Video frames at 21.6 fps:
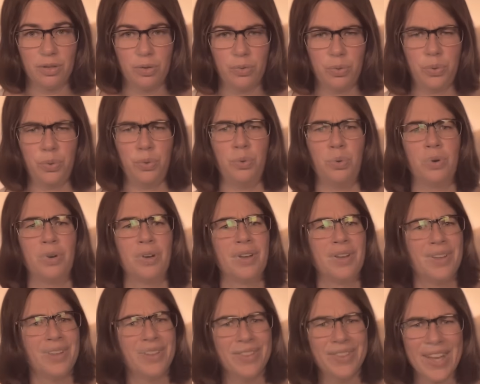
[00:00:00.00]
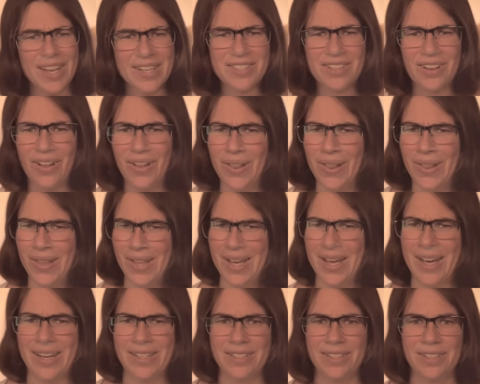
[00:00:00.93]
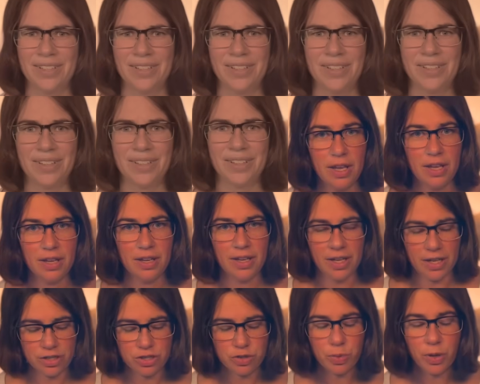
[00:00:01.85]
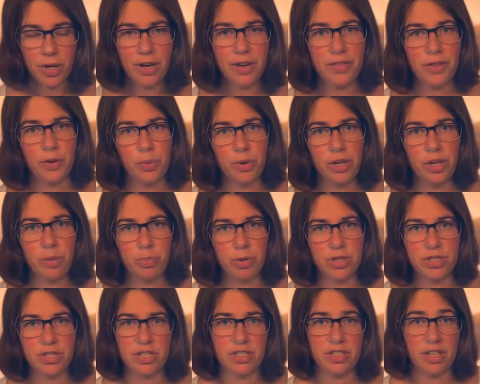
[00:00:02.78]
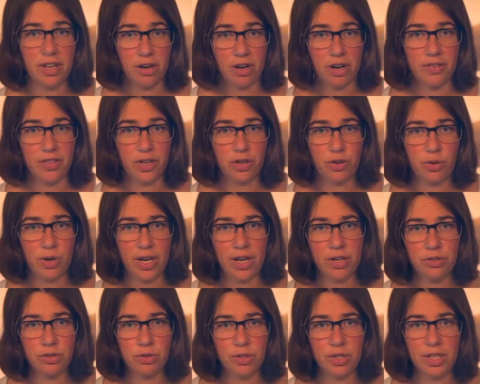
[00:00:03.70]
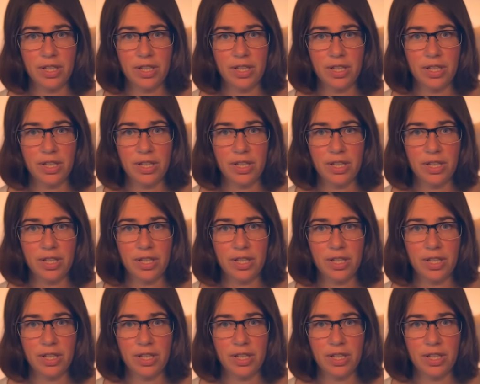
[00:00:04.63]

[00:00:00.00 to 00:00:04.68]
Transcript: Whew, that's a lot! Elsewhere on the Royal Princess, there are the Crown Grill